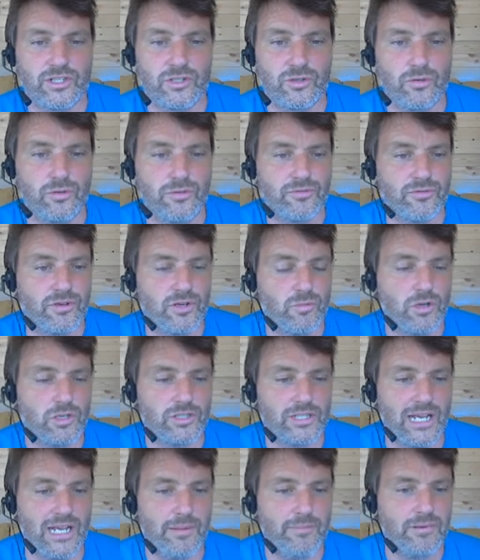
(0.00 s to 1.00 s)
all through
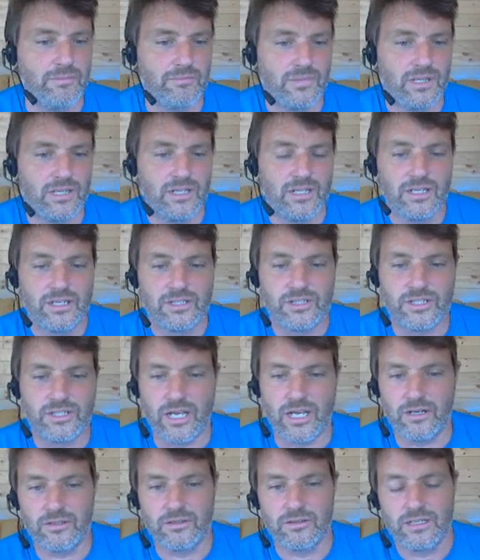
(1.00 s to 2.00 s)
WhatsApp.
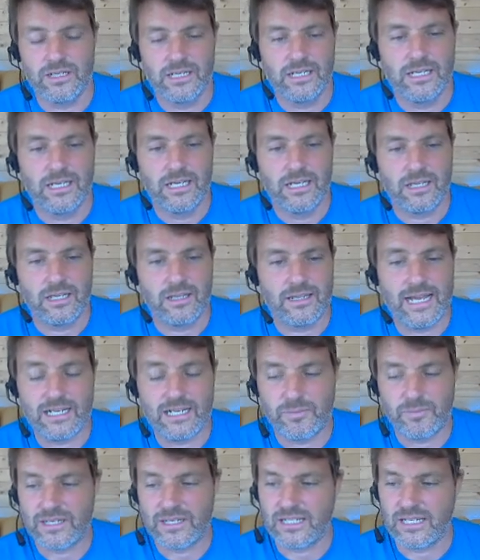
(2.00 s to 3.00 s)
So
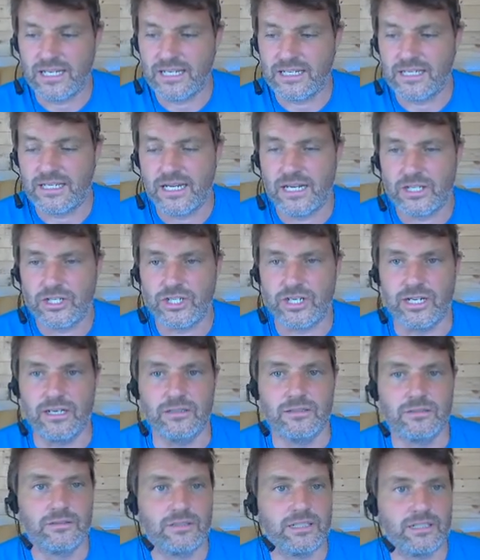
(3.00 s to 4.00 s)
that's basically it in a
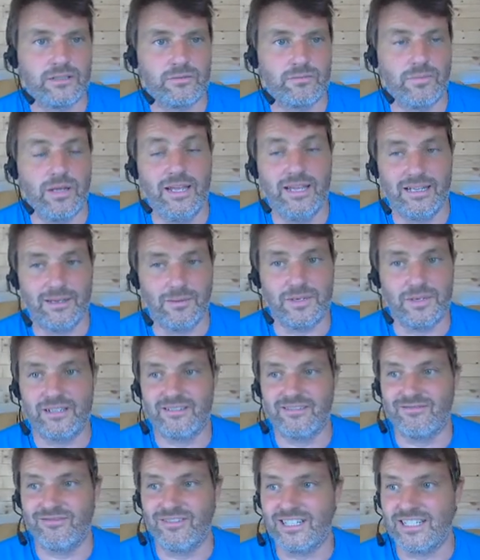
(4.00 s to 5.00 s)
nutshell. I
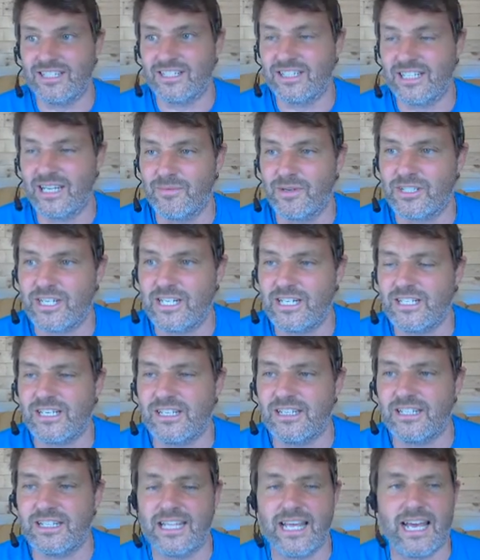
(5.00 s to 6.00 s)
mean, it really doesn't get much
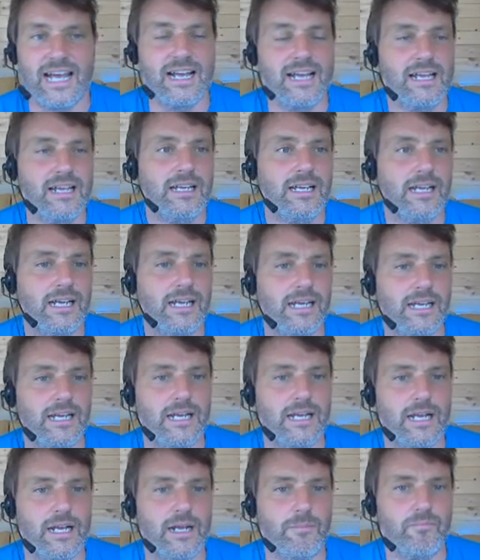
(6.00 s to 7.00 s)
easier than that.
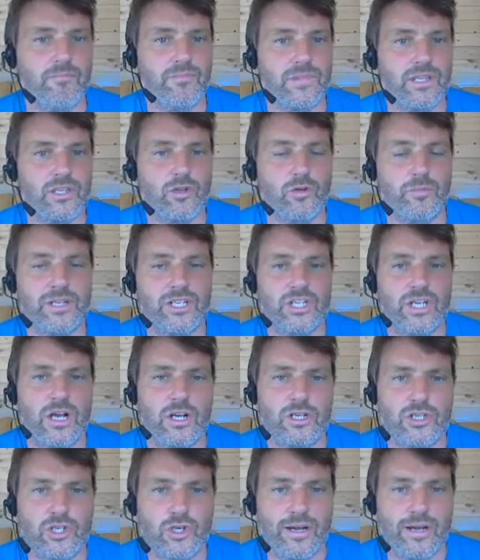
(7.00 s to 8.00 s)
You'll be
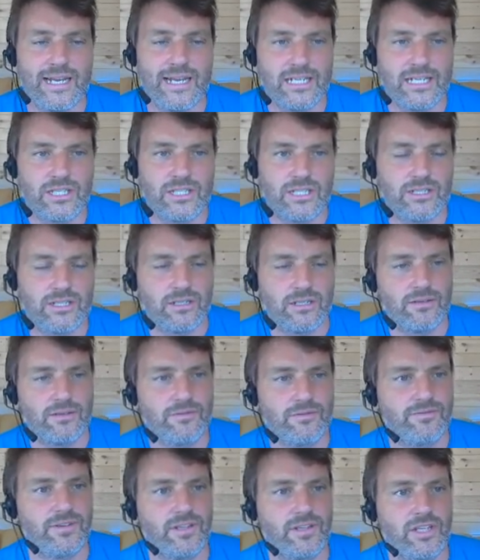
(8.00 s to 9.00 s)
charged credits
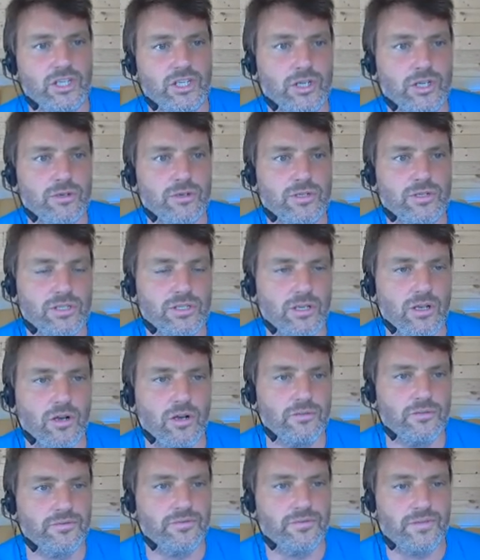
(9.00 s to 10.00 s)
for the use
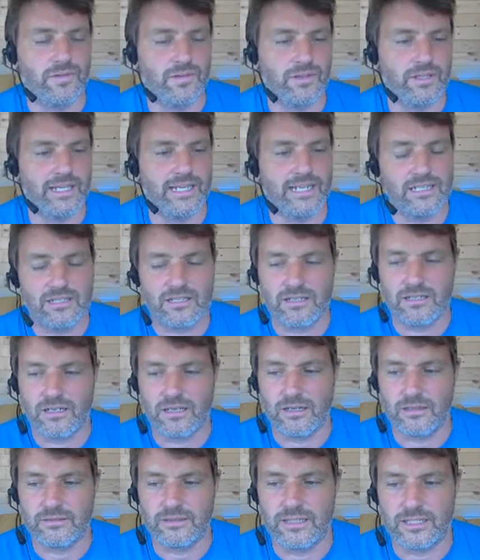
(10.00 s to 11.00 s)
of this.
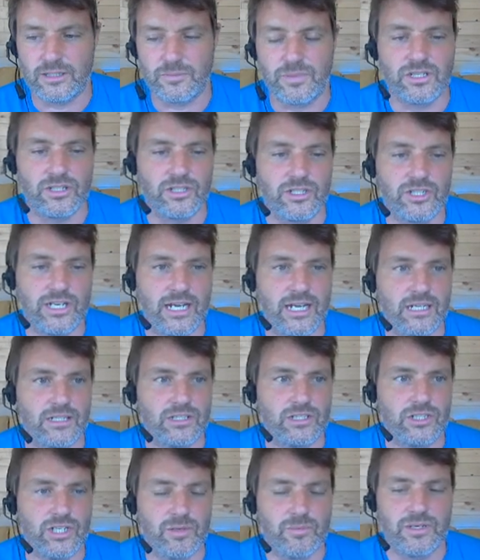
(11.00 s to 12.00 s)
That's because
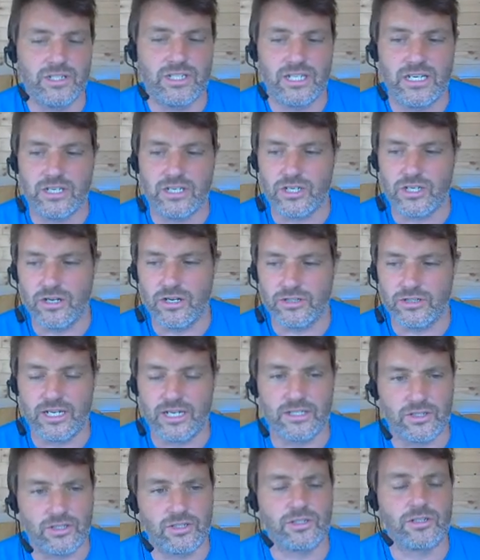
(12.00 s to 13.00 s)
ChatGPT charge
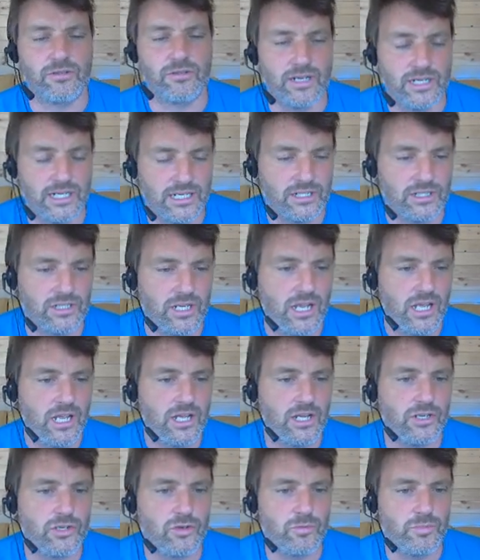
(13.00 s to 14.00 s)
us credits,
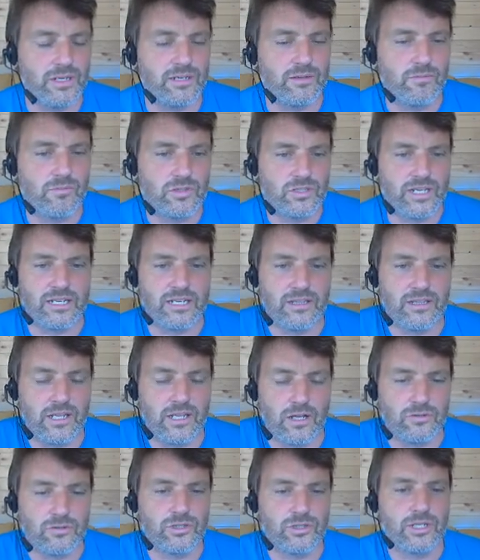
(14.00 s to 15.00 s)
and you'll be sending
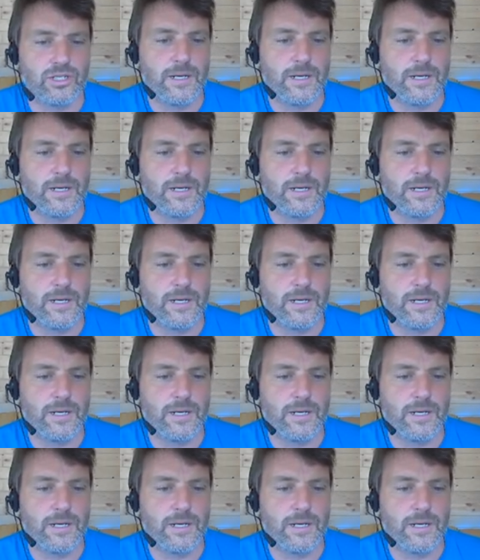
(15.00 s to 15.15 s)
those